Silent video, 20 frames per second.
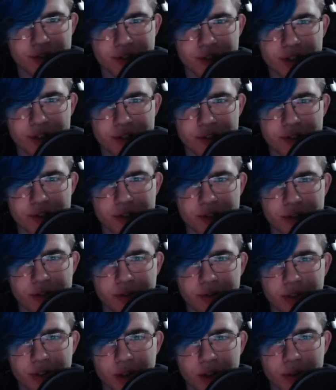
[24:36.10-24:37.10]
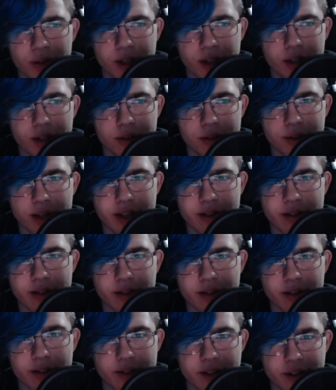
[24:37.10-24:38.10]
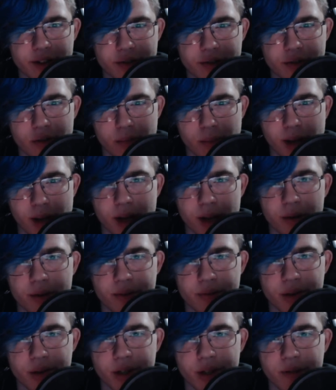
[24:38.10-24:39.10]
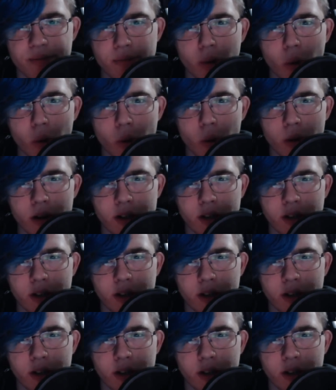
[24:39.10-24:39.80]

a ton of cereal floating, and you can't tell the actual amount of what you've poured.